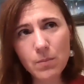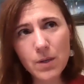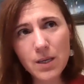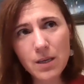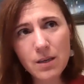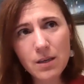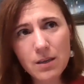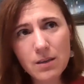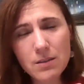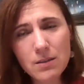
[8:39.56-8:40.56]

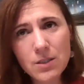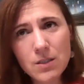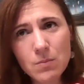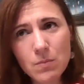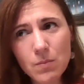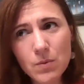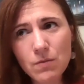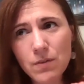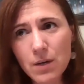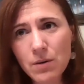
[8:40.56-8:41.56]
he just was
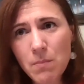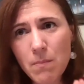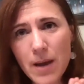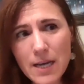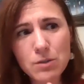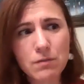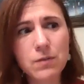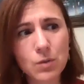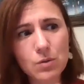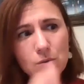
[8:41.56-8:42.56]
very
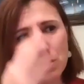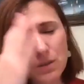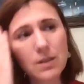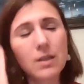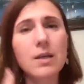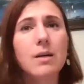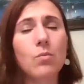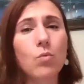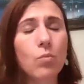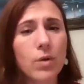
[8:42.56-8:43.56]
masterful
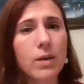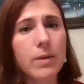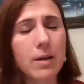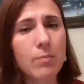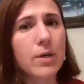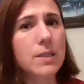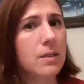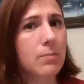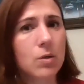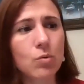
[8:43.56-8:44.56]
when he became
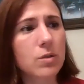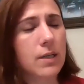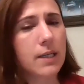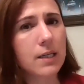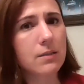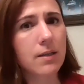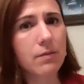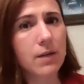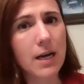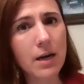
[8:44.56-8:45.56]
president, but also leading South
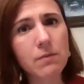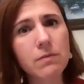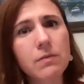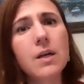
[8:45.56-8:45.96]
Africa out of